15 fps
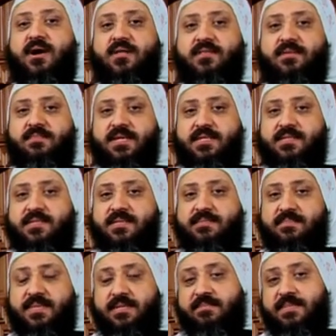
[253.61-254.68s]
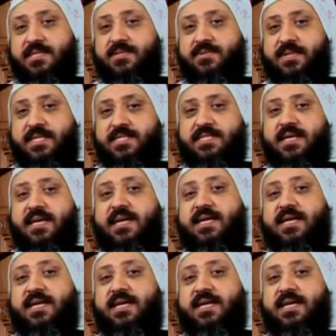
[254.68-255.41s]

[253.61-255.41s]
on the mysteries,